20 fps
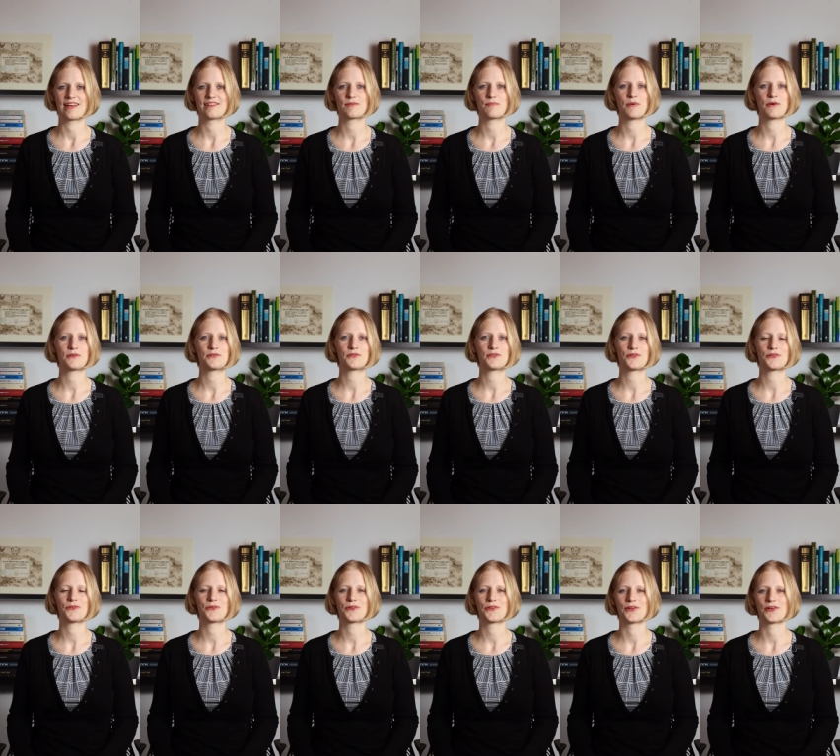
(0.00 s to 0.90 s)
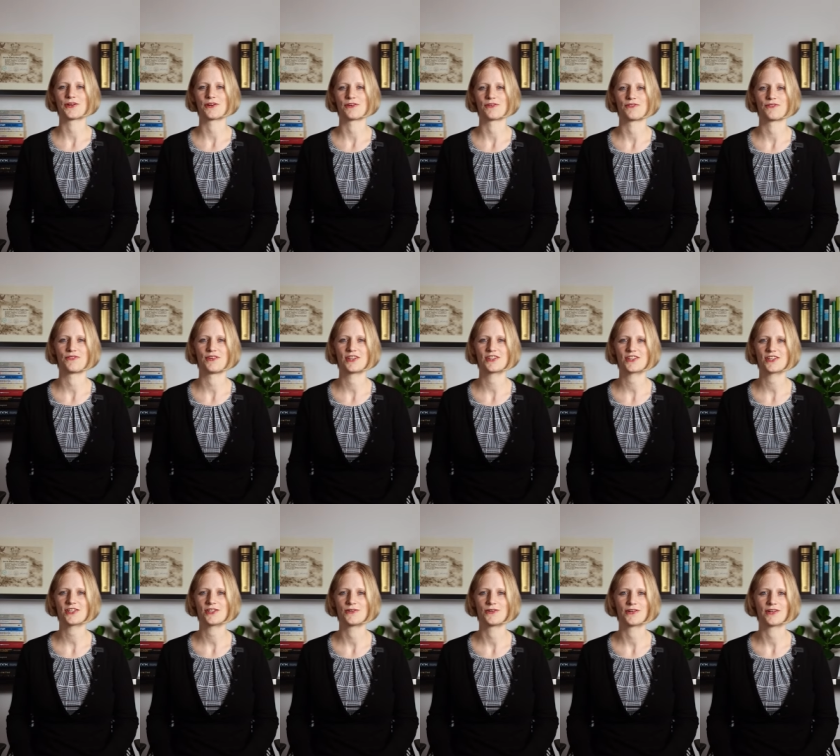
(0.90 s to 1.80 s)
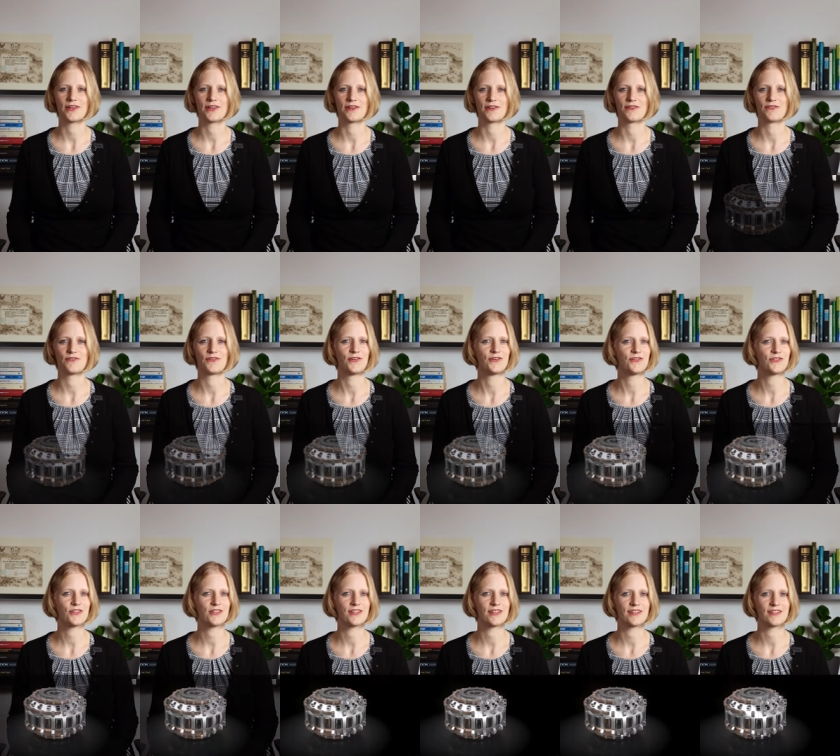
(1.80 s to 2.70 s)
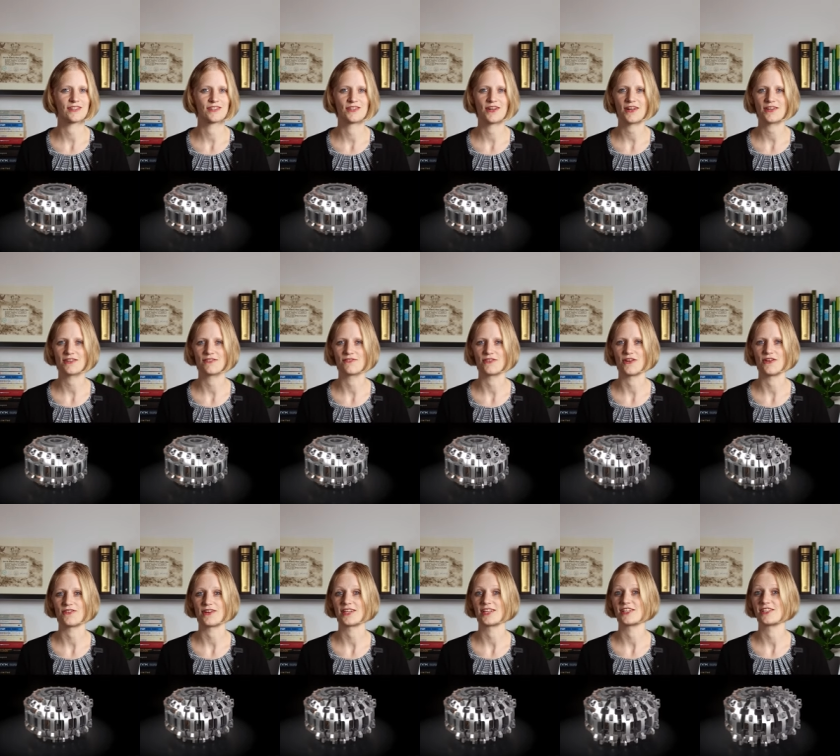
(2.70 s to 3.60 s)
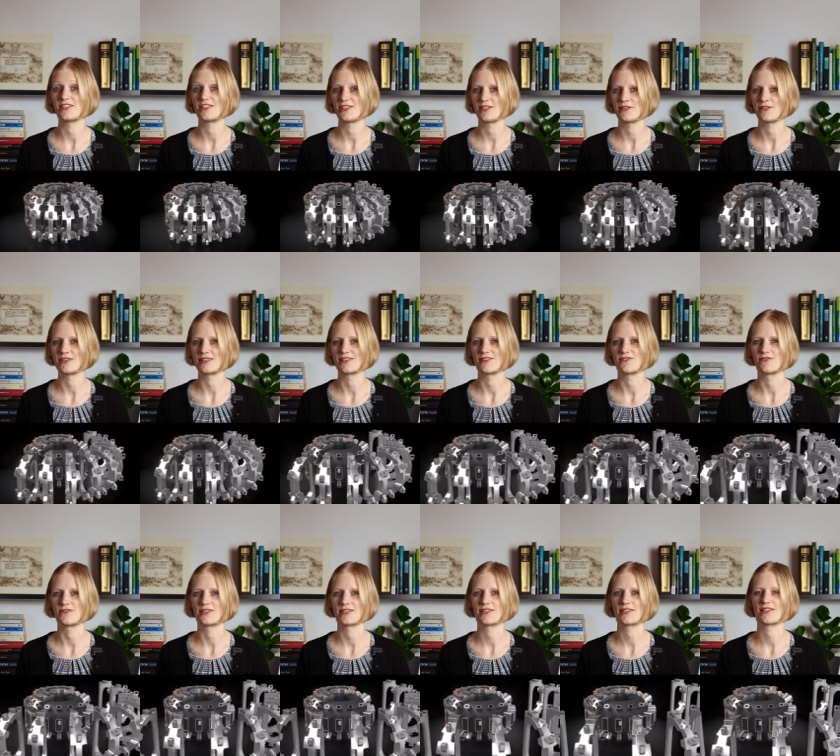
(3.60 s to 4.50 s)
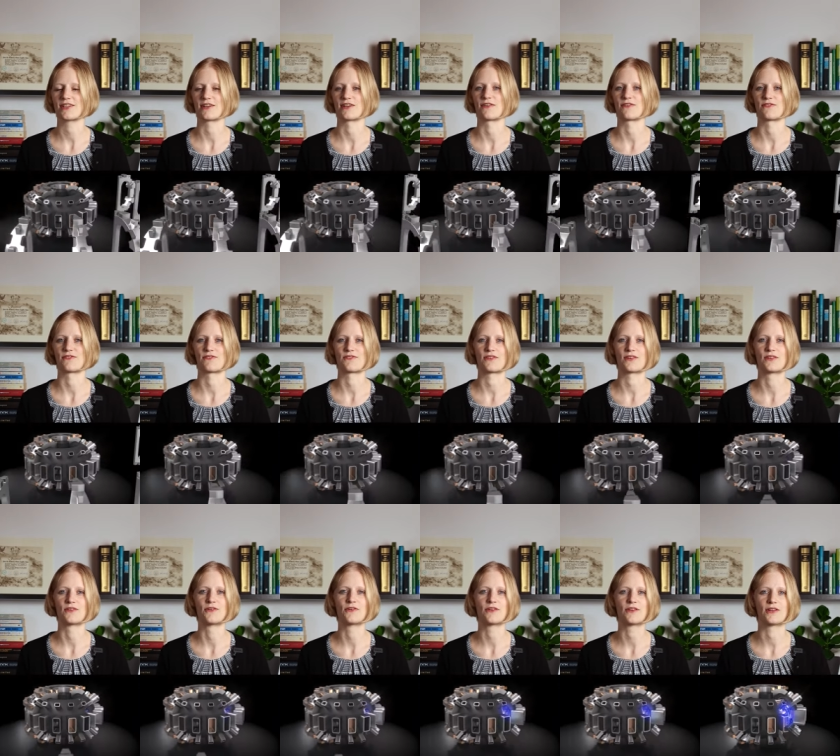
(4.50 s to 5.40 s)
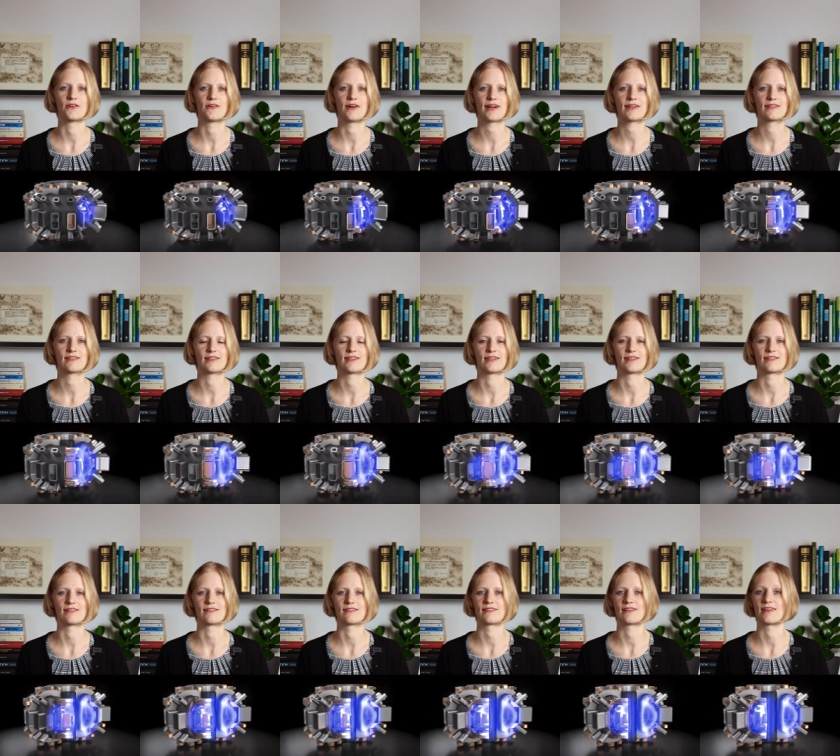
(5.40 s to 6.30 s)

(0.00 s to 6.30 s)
As opposed to nuclear fission, nuclear fusion does not involve any serious risk of nuclear accidents,